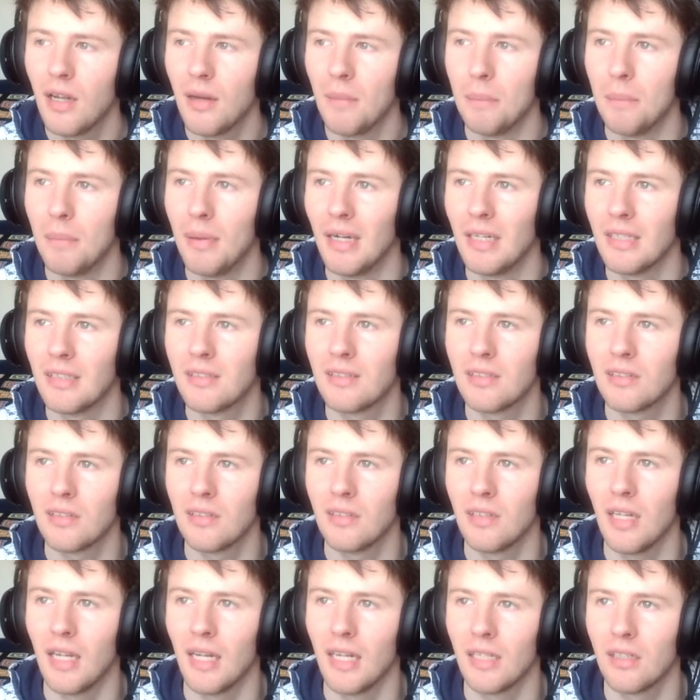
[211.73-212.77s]
but
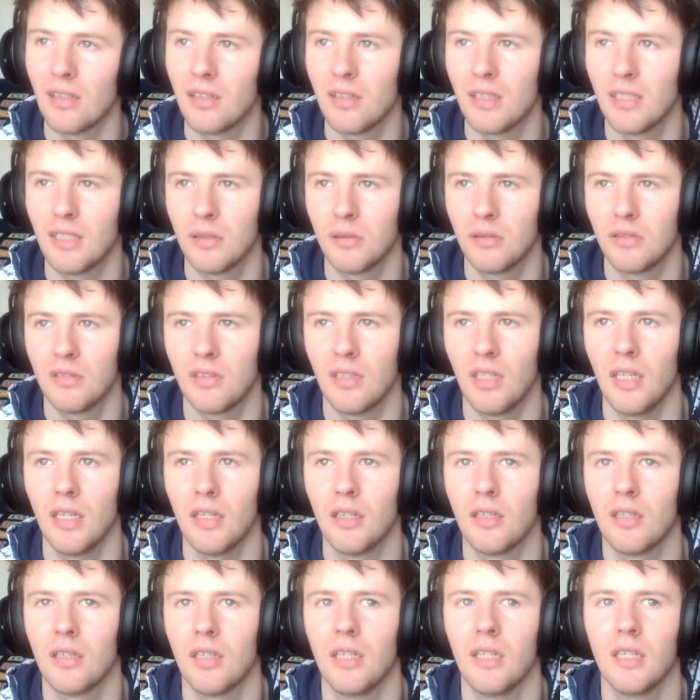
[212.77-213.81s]
like things like,